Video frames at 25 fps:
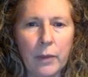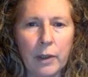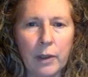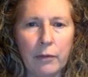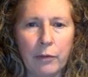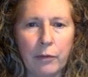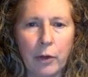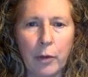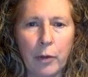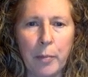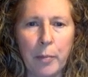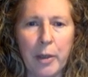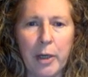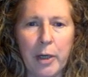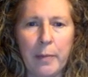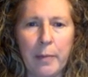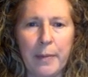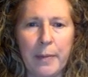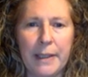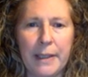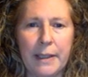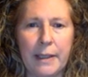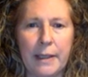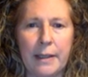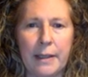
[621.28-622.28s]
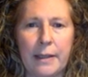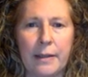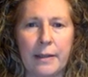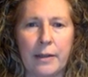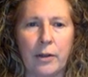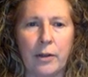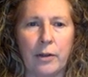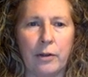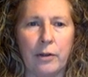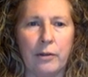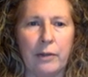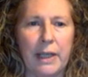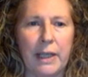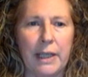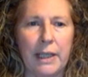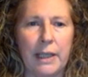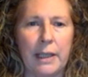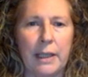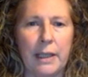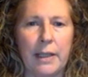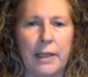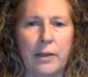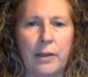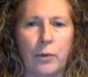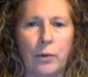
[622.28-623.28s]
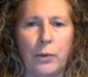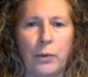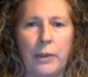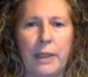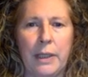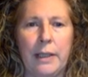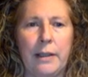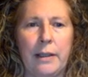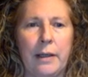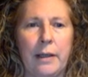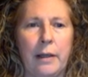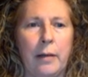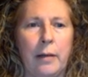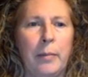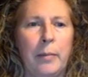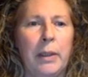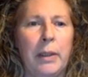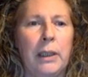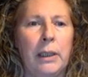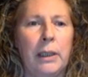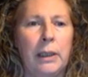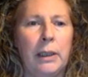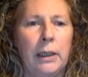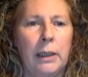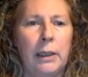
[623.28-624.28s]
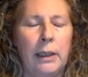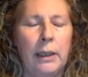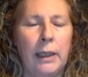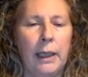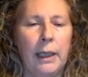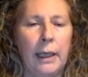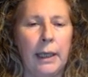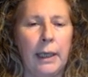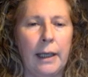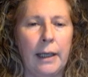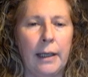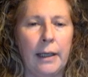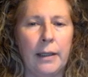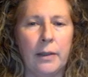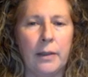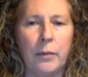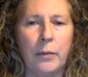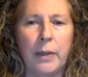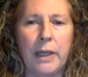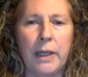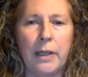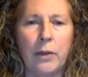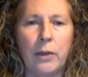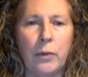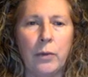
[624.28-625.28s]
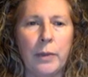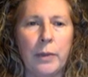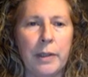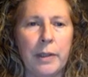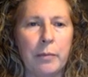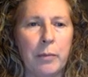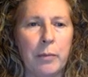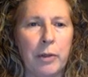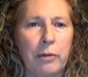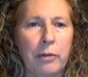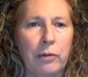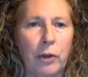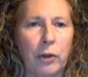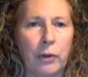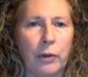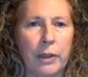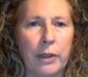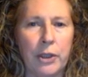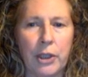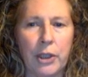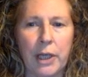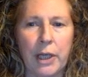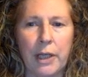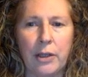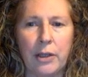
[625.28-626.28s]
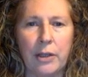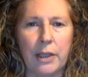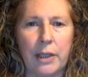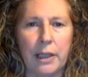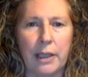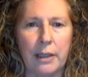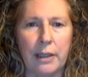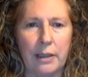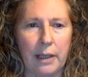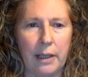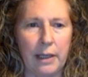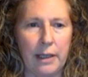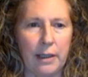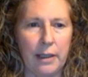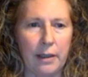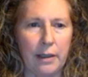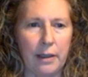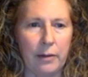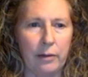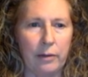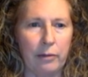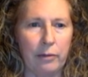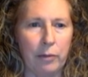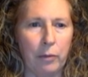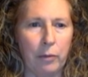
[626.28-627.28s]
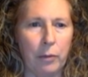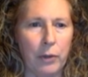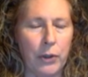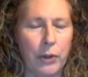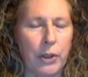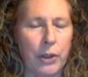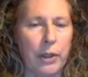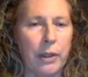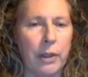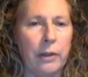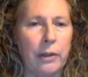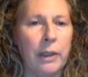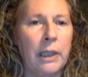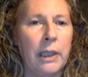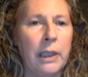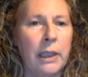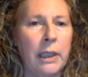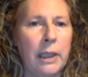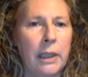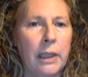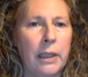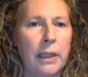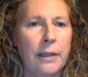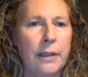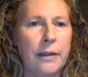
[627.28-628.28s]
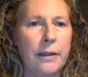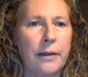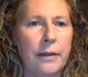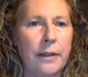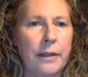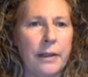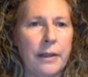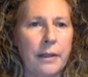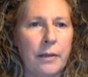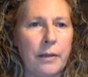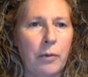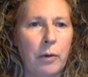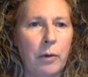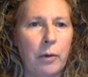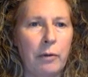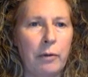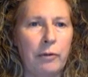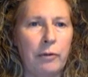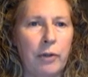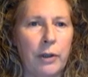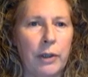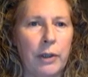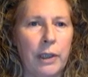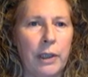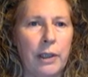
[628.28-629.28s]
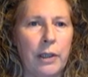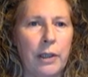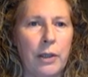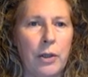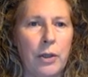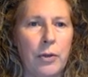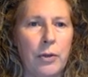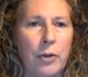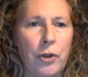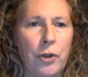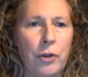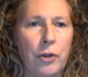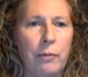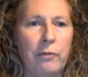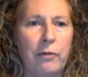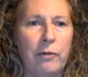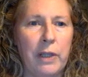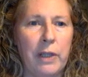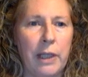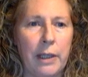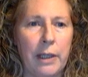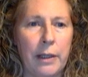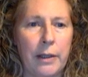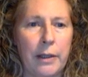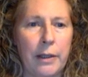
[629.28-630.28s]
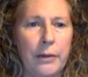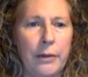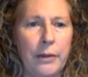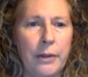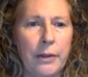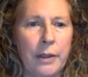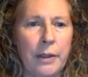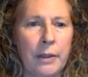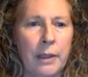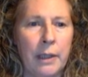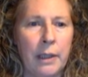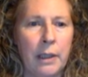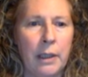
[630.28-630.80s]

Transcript: for the purposes of getting these all set up. And we can always move on and change things later if you want to. So this is what we've got in the YouTube videos.